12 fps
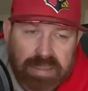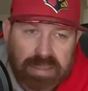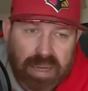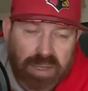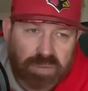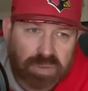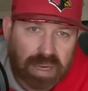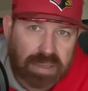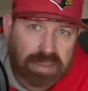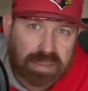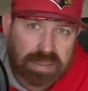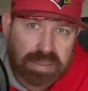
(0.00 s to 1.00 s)
now you've got
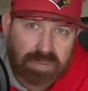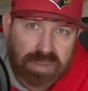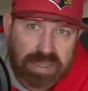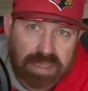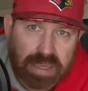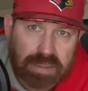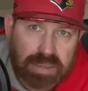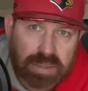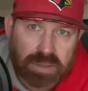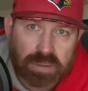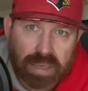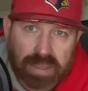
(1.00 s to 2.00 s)
these 17
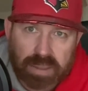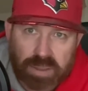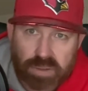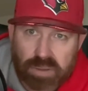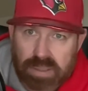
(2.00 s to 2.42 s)
18 i think you can